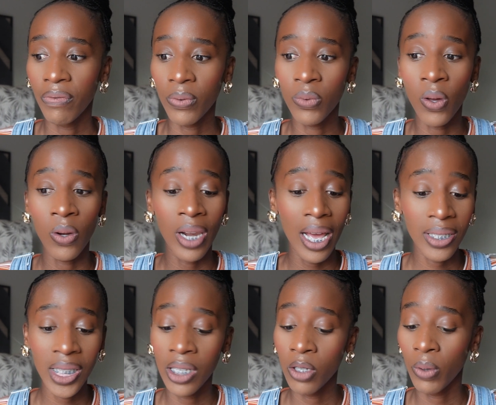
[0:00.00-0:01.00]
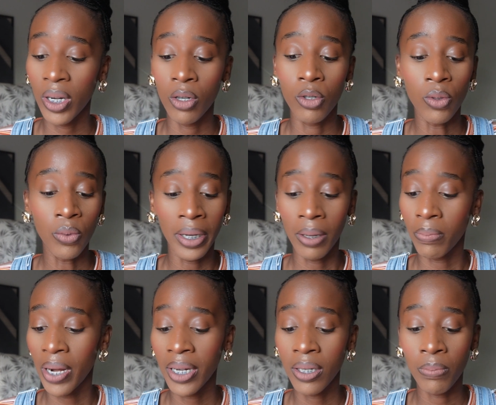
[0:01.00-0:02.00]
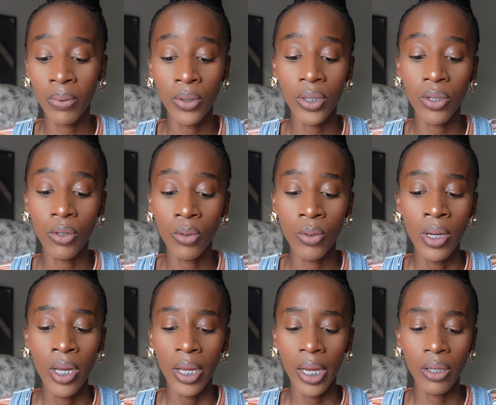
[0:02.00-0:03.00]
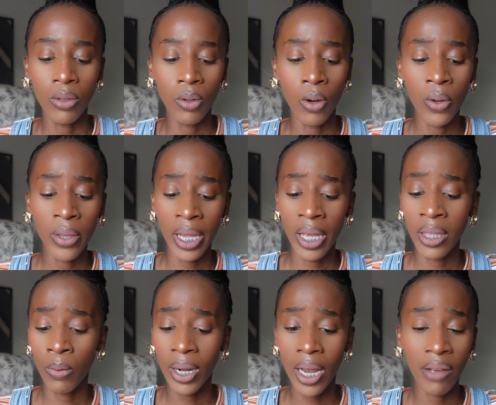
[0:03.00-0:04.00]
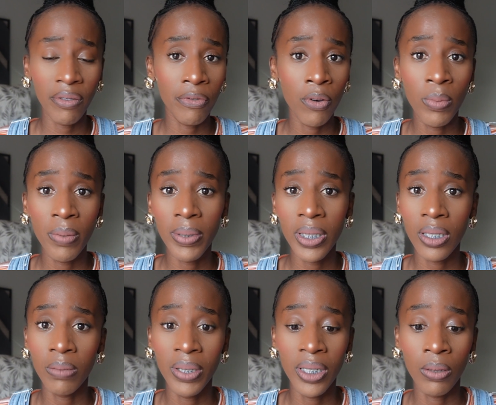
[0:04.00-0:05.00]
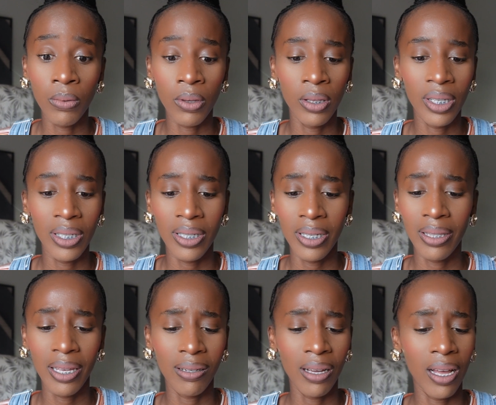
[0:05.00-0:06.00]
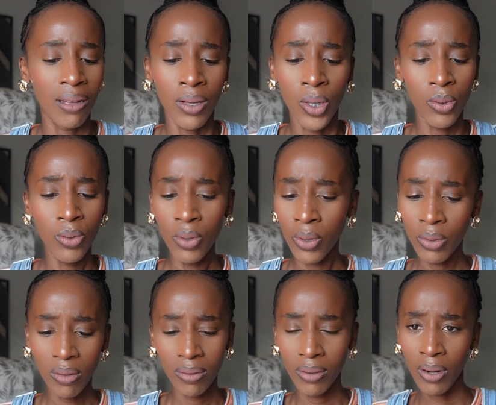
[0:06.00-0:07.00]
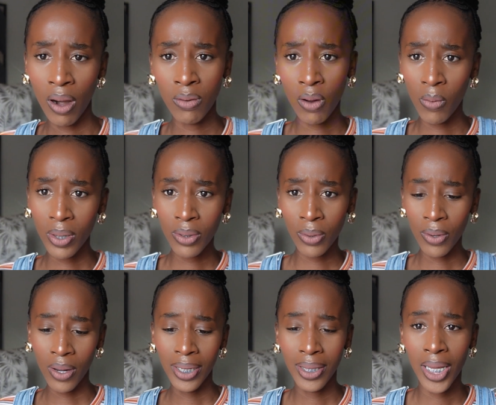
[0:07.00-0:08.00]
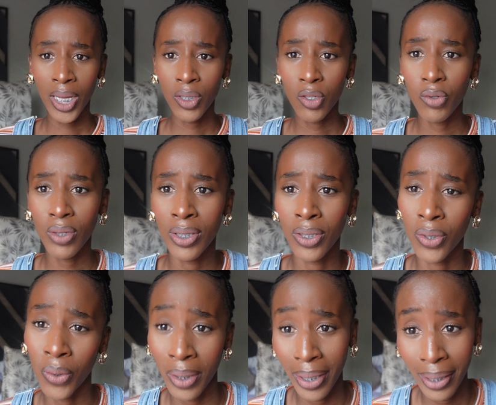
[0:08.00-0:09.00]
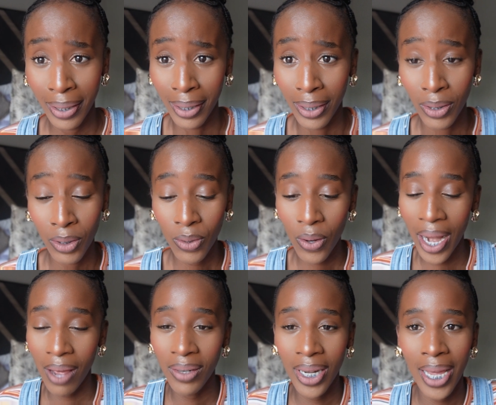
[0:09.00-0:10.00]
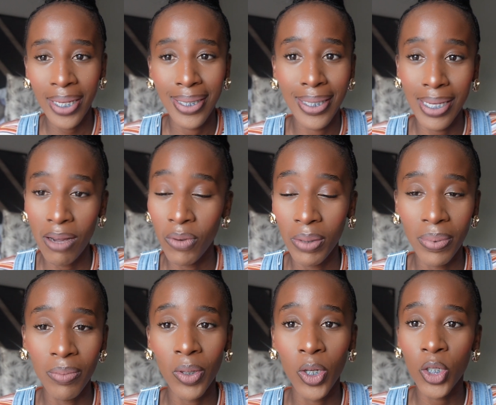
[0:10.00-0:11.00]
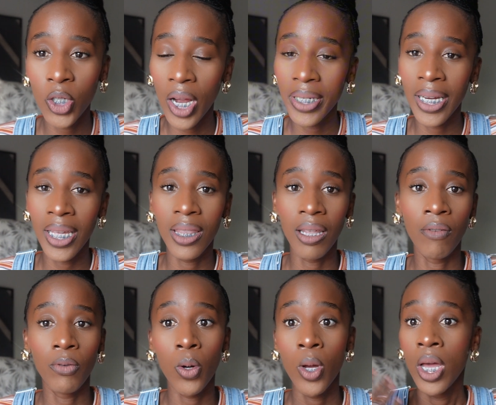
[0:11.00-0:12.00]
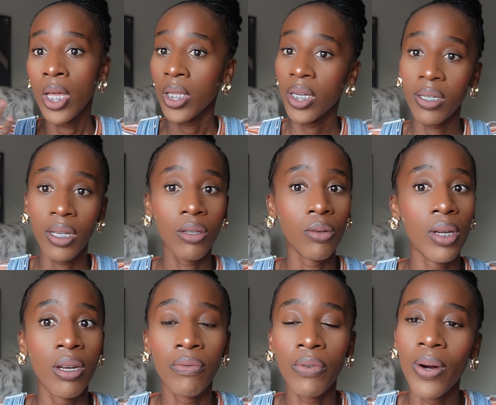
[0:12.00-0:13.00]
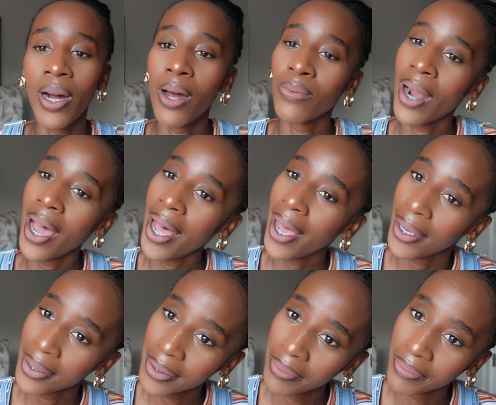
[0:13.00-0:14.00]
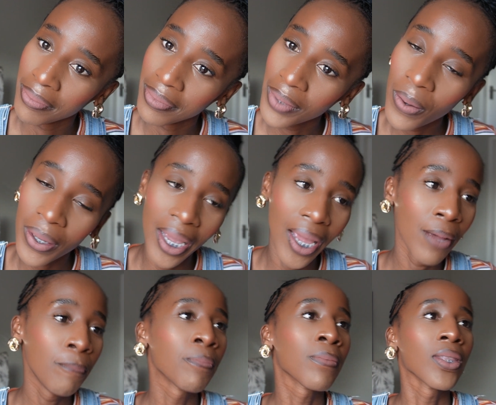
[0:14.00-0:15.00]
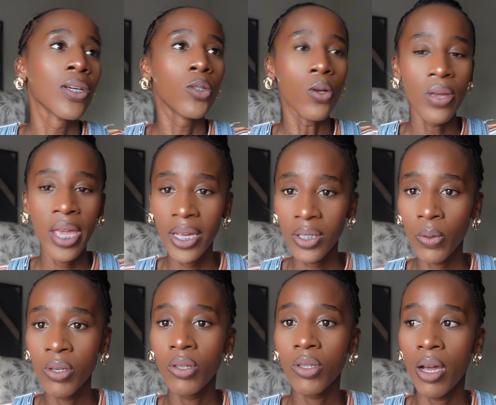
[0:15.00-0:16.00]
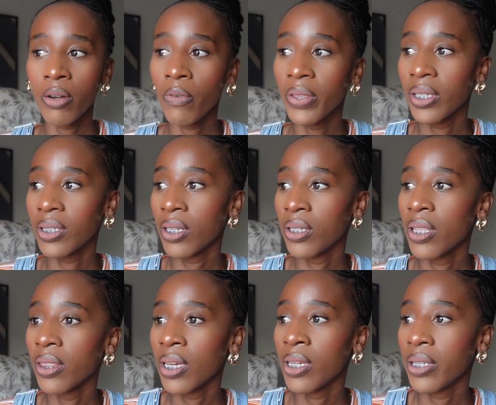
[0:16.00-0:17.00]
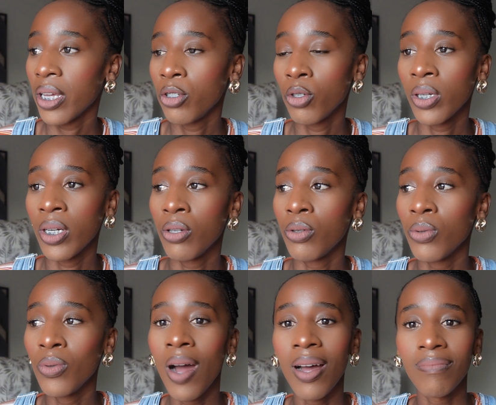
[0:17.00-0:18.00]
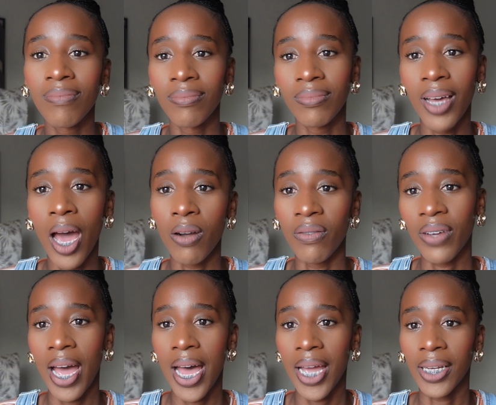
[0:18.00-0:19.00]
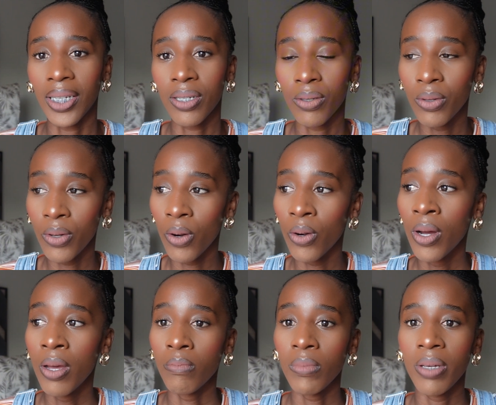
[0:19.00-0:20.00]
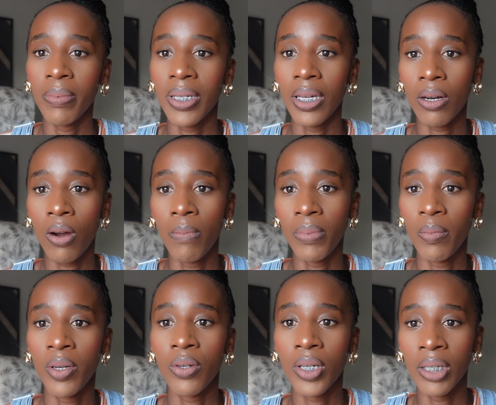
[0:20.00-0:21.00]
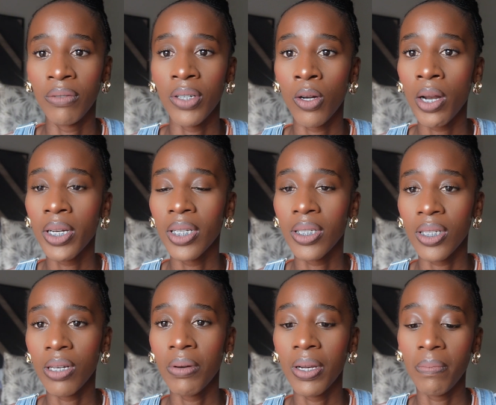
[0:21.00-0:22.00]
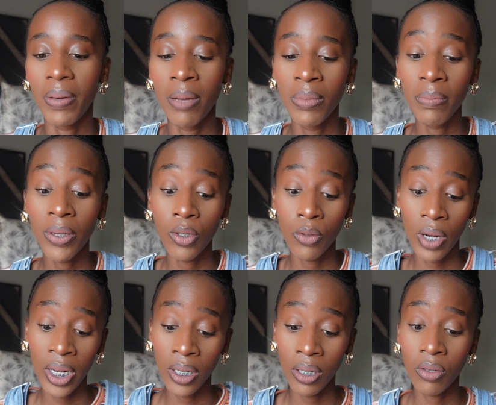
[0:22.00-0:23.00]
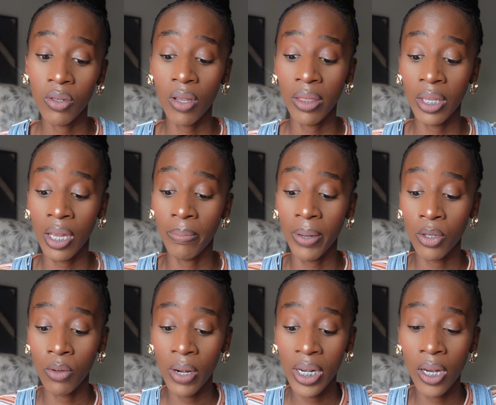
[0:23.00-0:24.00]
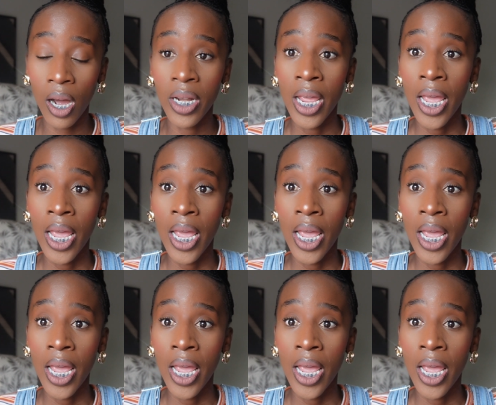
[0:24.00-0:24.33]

the last thing you want to do when a brand approaches you and you go there and they want to have a formal business meeting with you and they see that you don't know what's going on in the industry, darling. You don't have an idea what people are charging, and therefore they take you in for a ride. Okay, so yes, when you start off, there's certain things that you're gonna do out of kind, maybe get a complimentary gift and not necessarily payment, but you really need to start thinking about your rate card